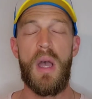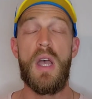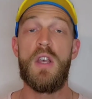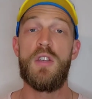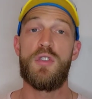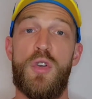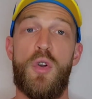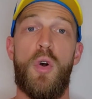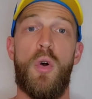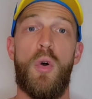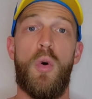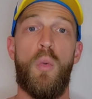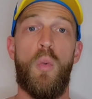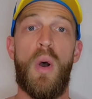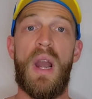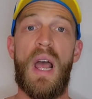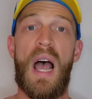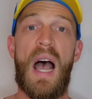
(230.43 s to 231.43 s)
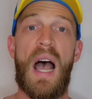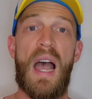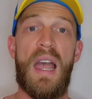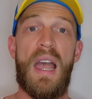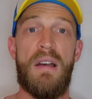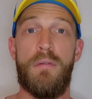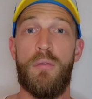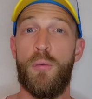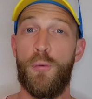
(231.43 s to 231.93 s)
So what I
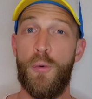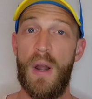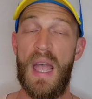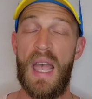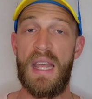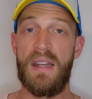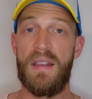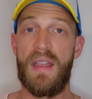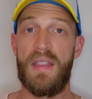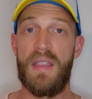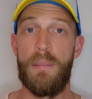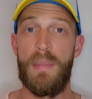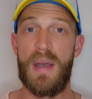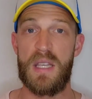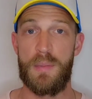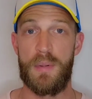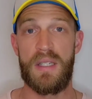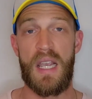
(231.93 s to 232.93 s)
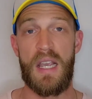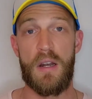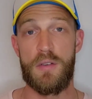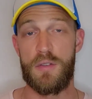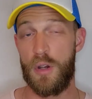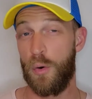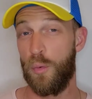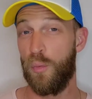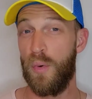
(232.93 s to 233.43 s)
have read that the best potatoes
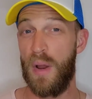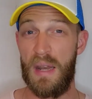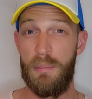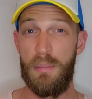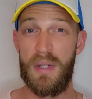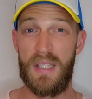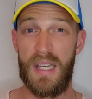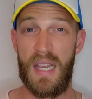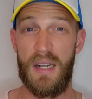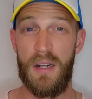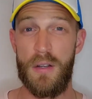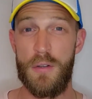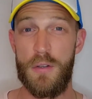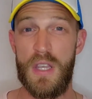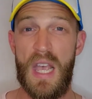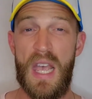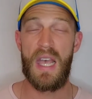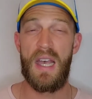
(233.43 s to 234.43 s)
are red potatoes.